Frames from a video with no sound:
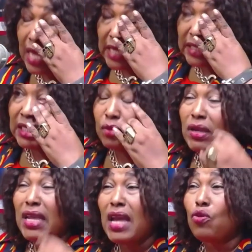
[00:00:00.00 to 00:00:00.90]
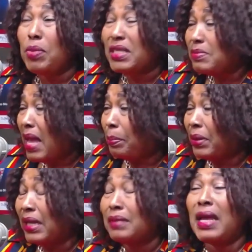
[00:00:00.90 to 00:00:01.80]
Yes, into oye no betimi ayo
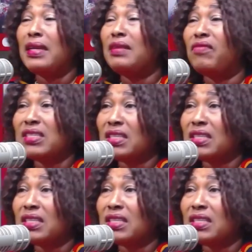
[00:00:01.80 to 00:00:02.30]
preliminary investigation.